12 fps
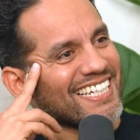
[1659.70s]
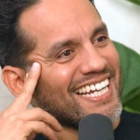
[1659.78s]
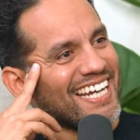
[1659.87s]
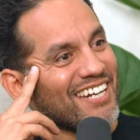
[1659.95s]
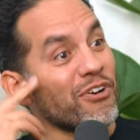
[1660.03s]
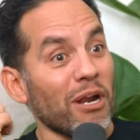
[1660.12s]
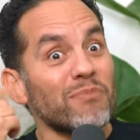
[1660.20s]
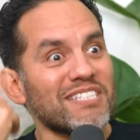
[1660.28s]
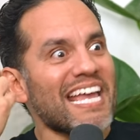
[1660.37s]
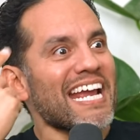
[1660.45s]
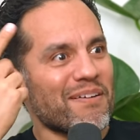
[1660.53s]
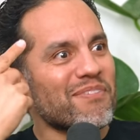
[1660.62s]
Yeah. No, I'm
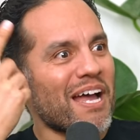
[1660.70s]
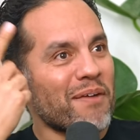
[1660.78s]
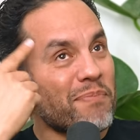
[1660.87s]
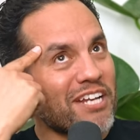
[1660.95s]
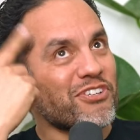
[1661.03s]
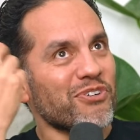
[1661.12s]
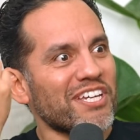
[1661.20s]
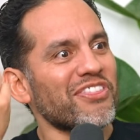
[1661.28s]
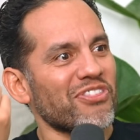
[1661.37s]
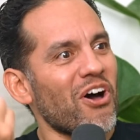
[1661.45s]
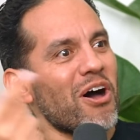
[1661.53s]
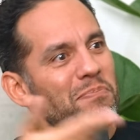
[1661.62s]
saying I'm, i bet you he
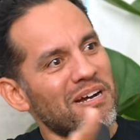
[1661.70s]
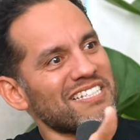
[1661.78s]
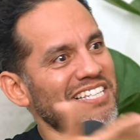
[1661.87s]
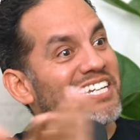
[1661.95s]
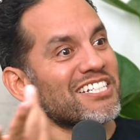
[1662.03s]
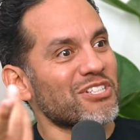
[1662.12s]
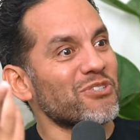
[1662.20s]
thought my son is